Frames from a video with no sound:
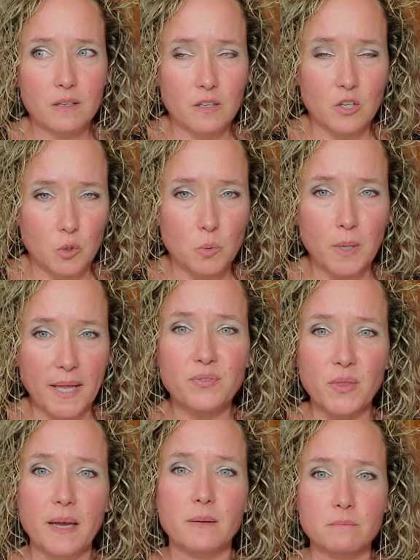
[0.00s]
You let
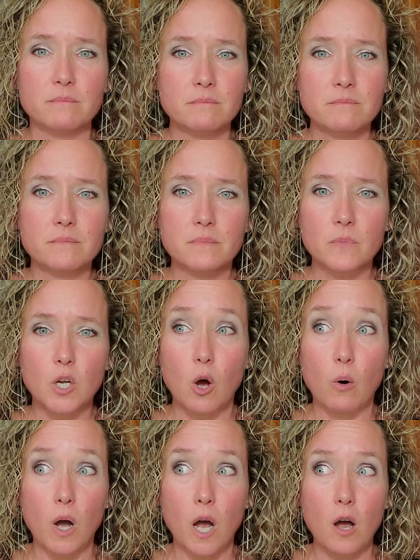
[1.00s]
them
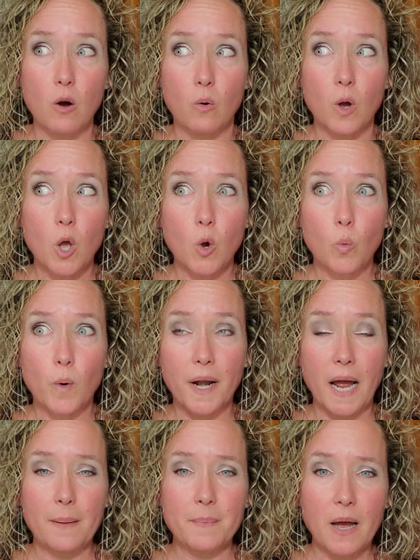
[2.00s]
go, oh, when
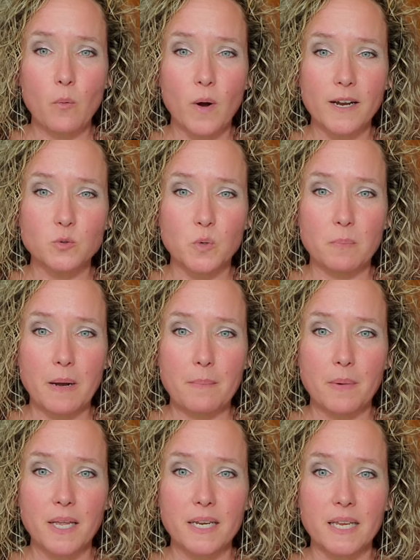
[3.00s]
I'm not wise with my
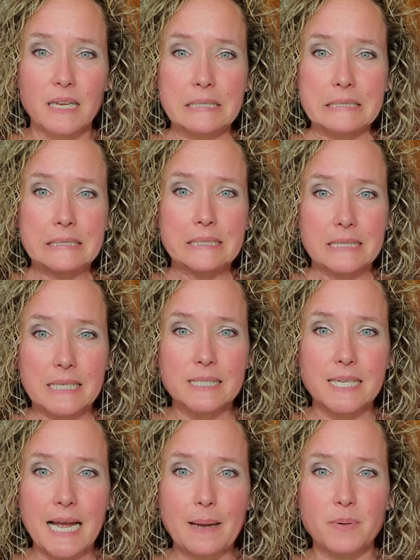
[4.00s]
money, this
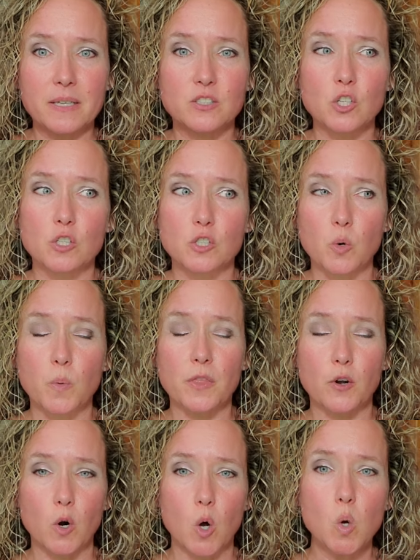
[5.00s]
happens. So when
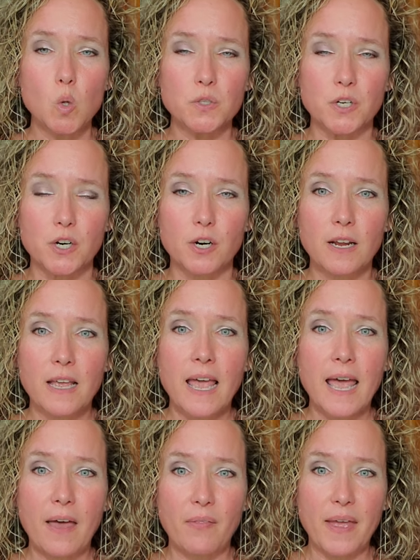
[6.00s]
they're older
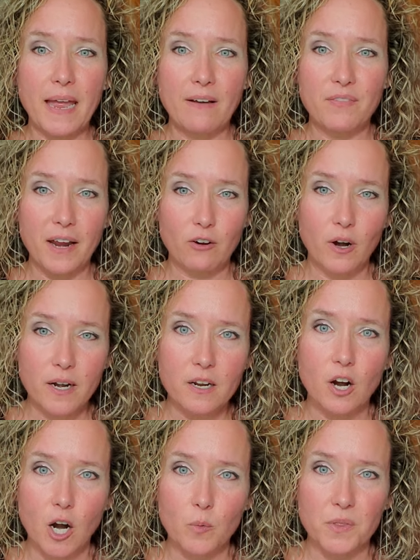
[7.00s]
and they have that credit
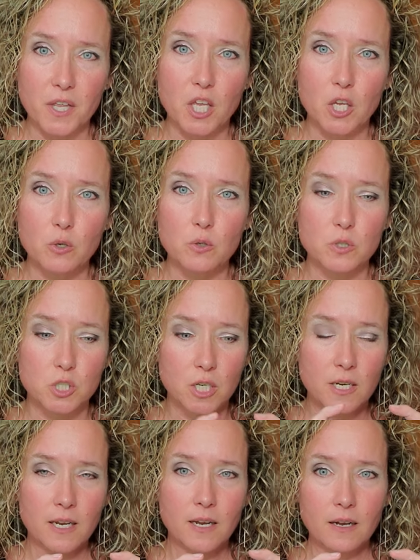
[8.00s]
card with a huge
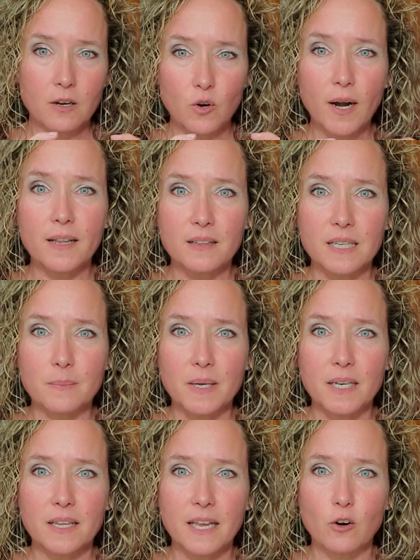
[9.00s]
credit
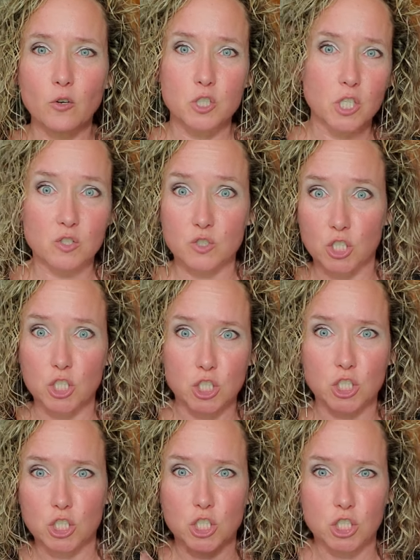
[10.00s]
limit, they don't
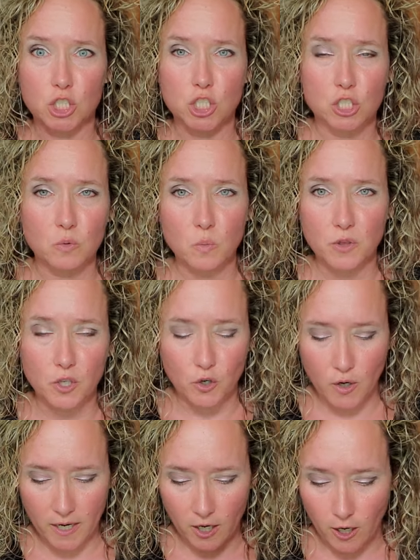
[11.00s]
just with their
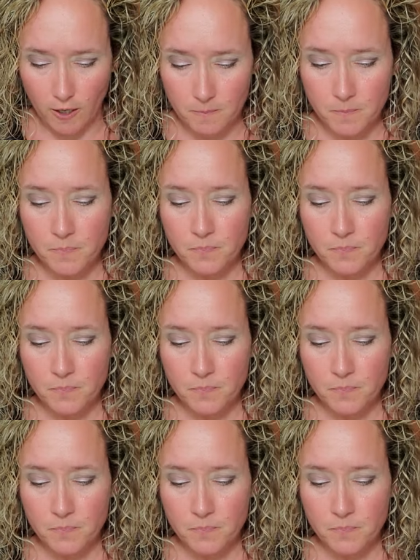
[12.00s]
credit card.